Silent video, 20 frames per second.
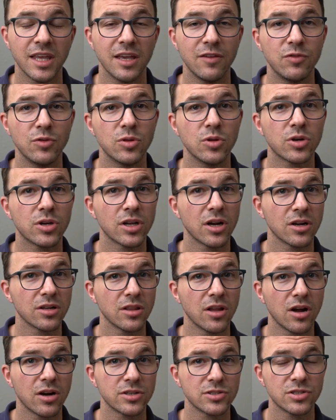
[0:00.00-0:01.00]
If you look at our
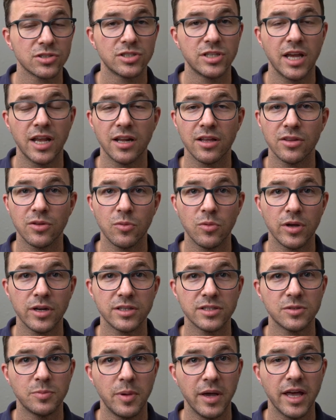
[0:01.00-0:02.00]
larger channel, the one
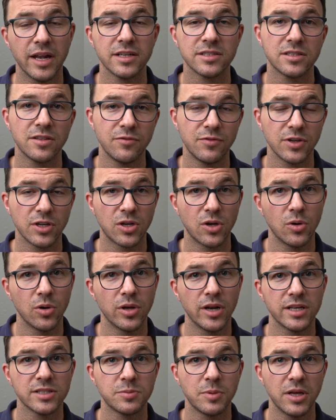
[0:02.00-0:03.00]
in Spanish, the Figco
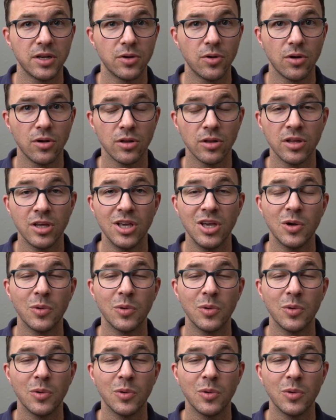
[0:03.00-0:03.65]
en Español,